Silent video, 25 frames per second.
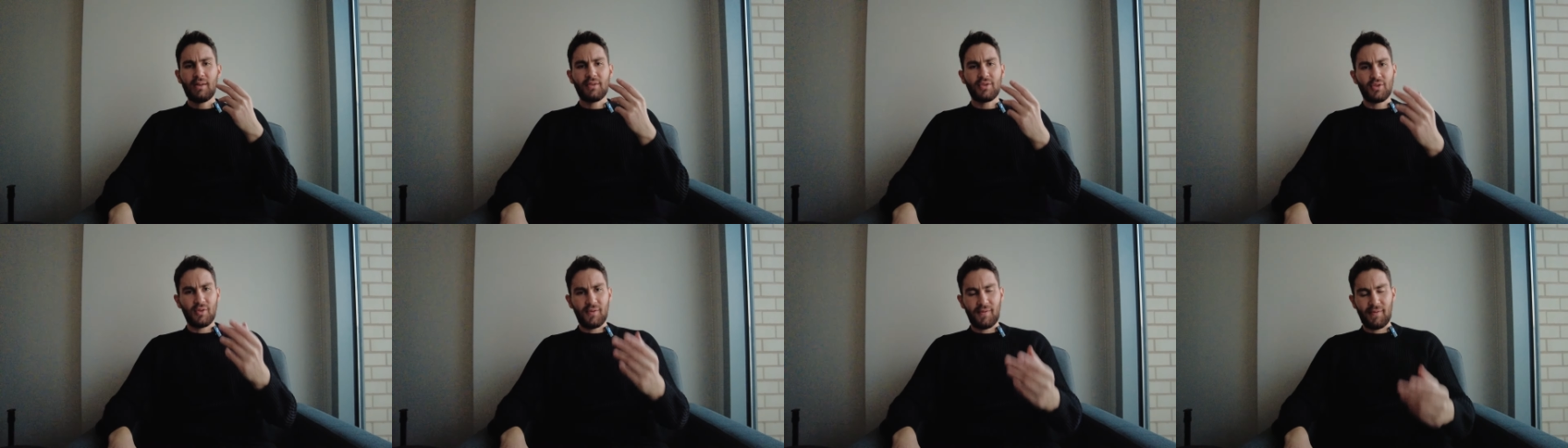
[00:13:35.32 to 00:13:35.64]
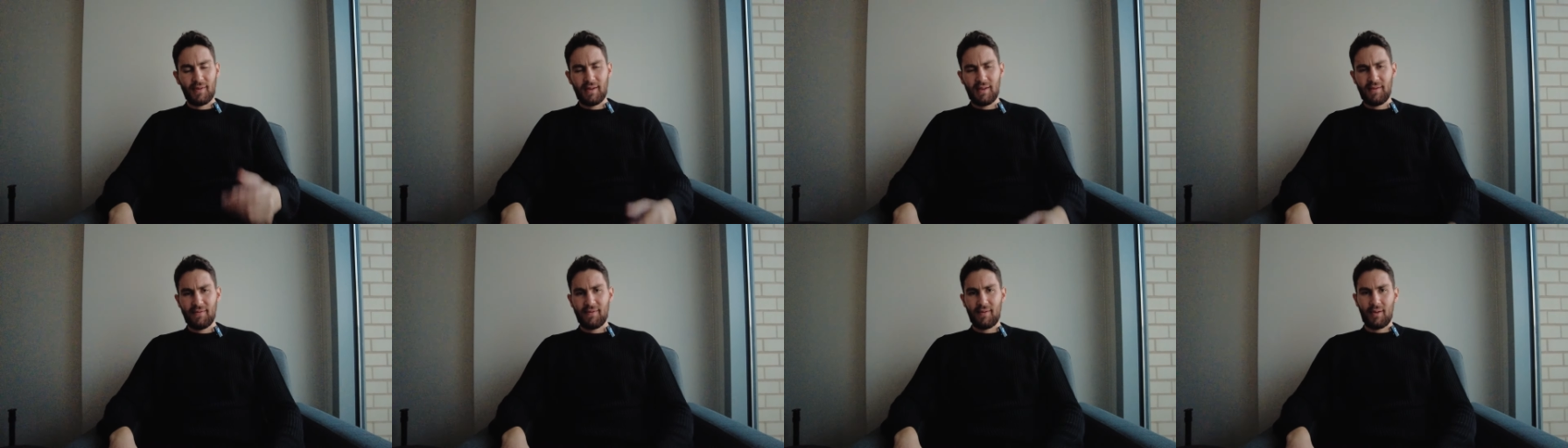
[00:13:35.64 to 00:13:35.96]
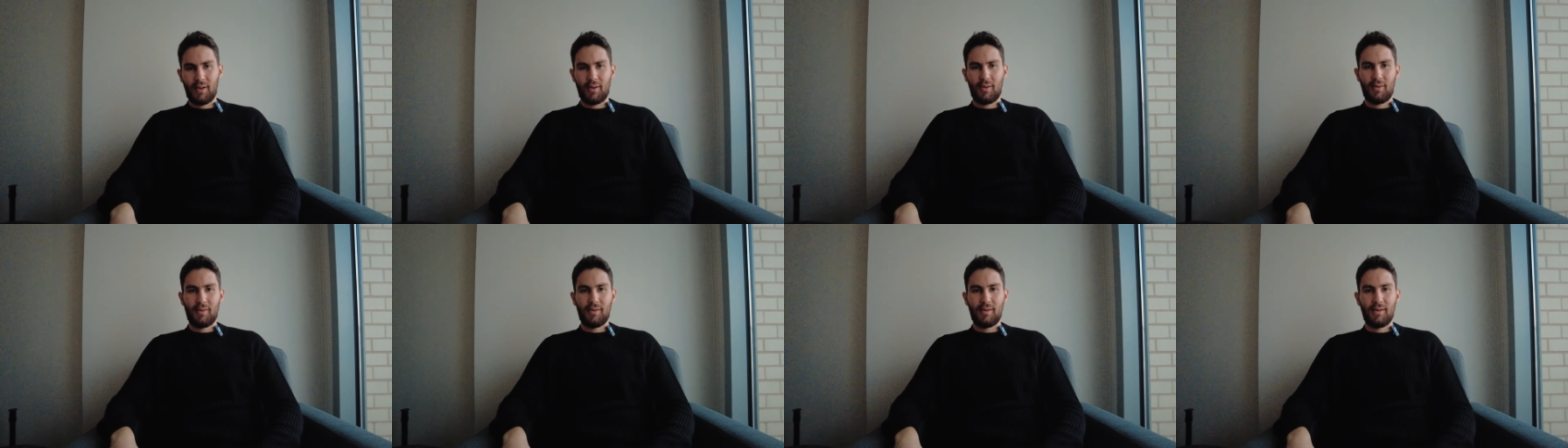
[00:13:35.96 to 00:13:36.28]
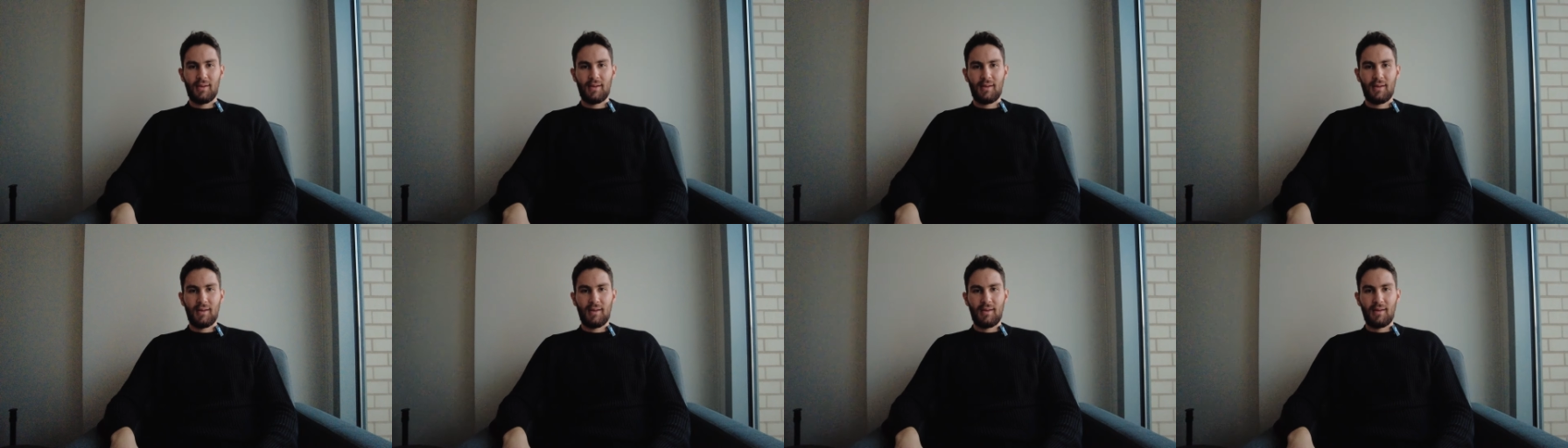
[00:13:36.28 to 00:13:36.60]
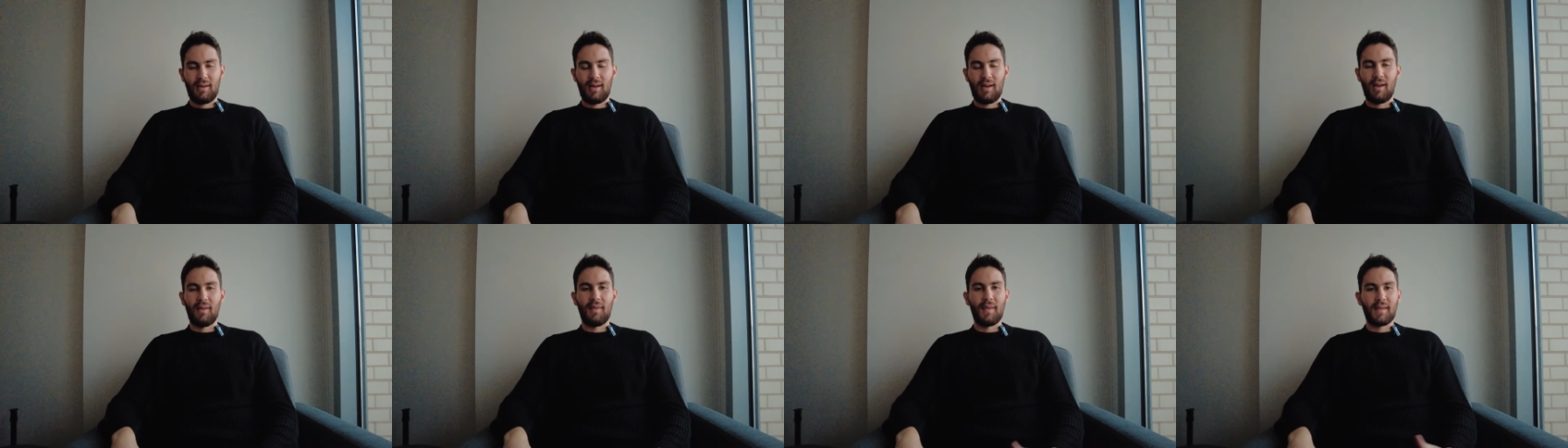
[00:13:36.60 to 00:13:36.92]
to free flow
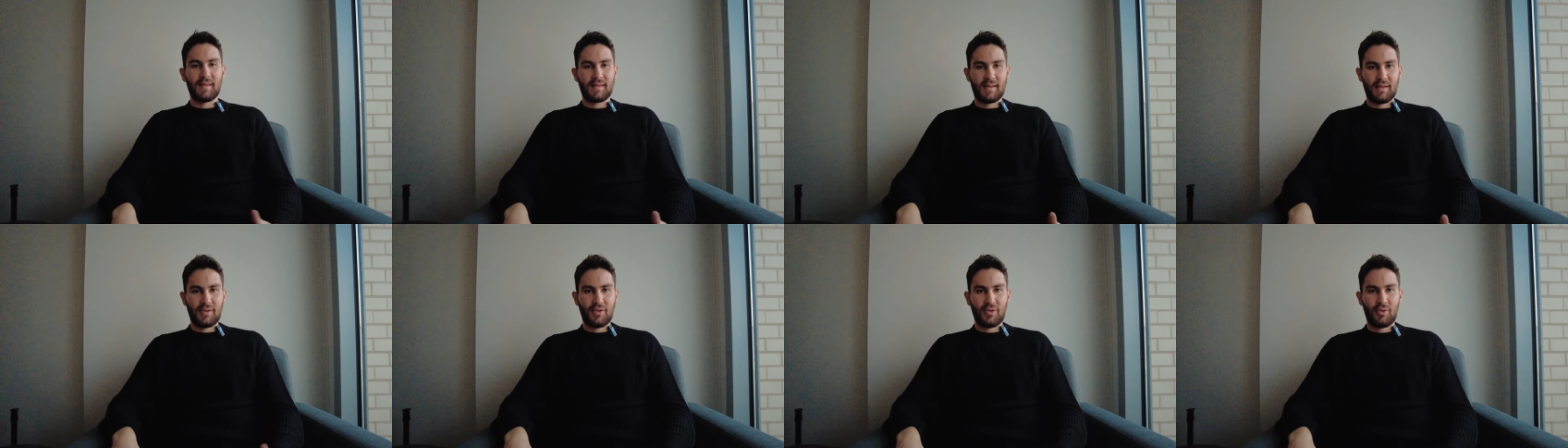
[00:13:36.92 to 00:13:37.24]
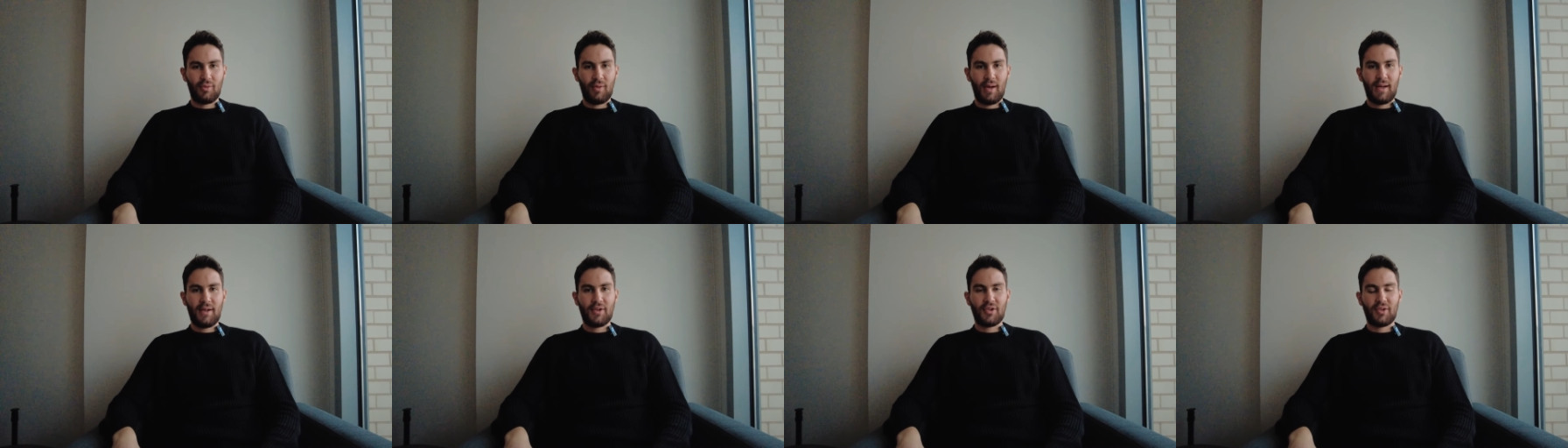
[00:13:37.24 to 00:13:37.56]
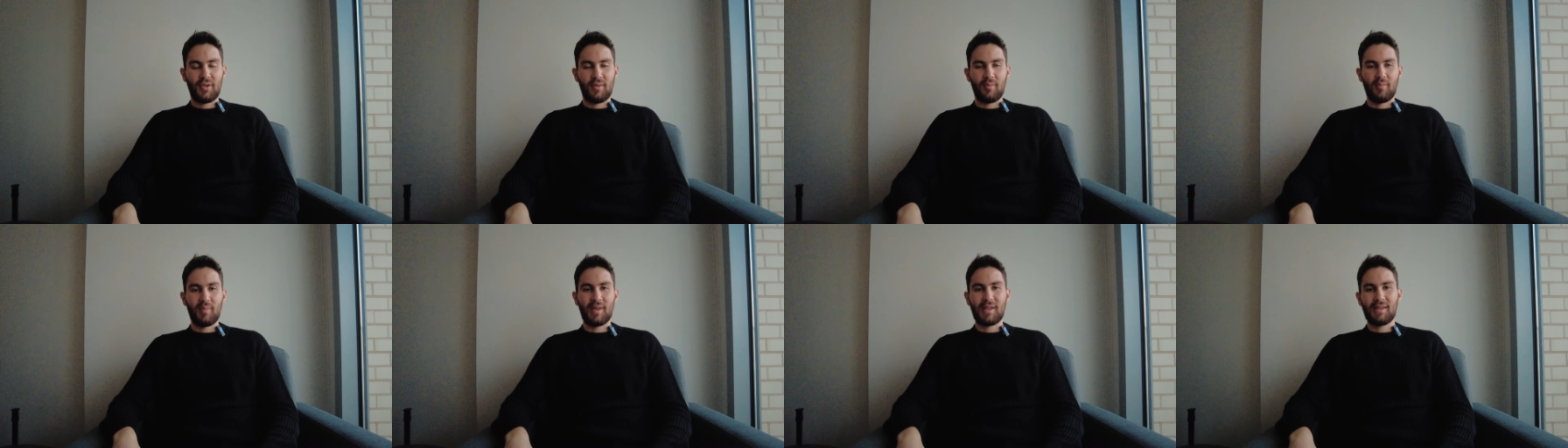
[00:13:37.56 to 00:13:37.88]
in this situation